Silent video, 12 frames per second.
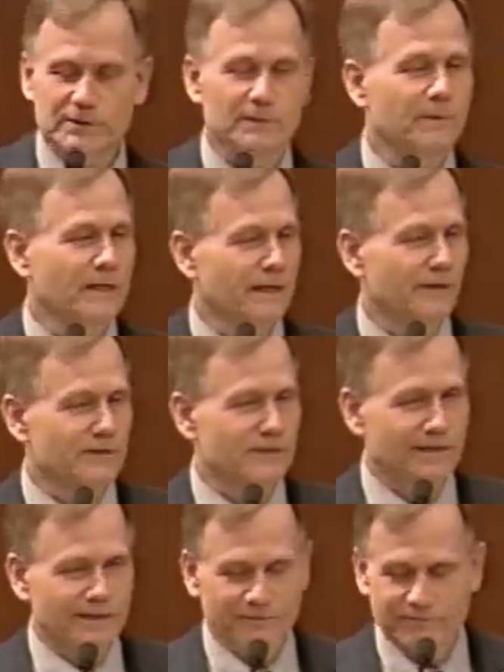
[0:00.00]
you something else
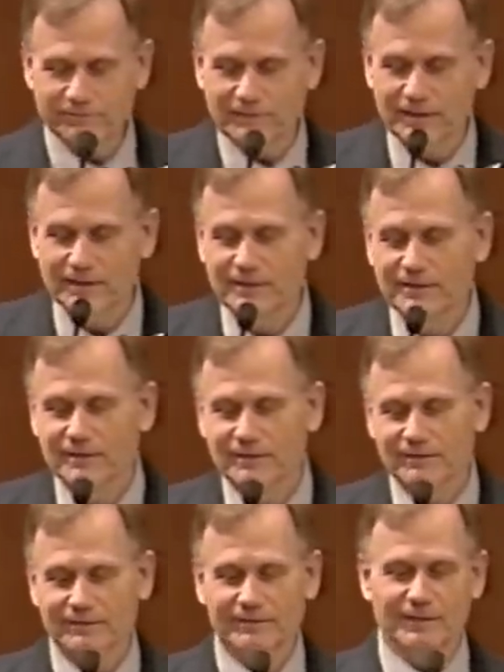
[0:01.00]
that I find
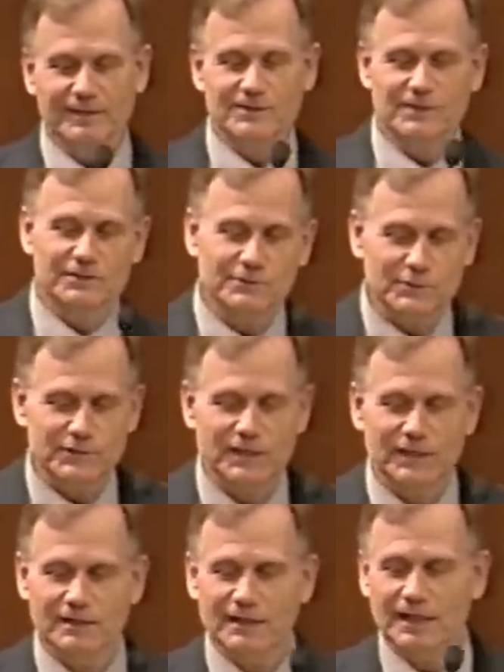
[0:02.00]

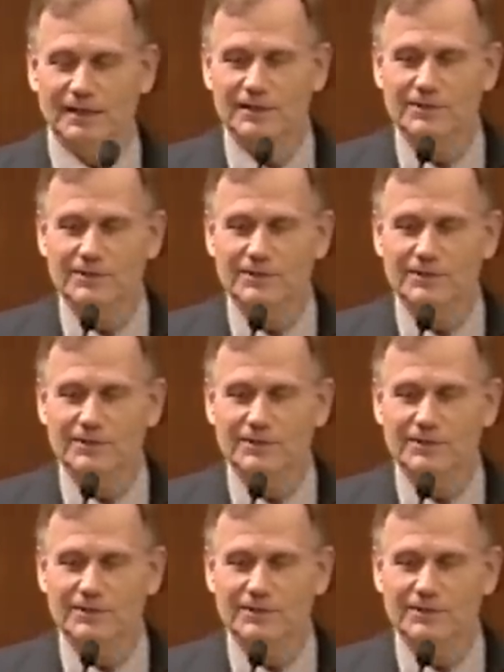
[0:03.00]
interesting, and that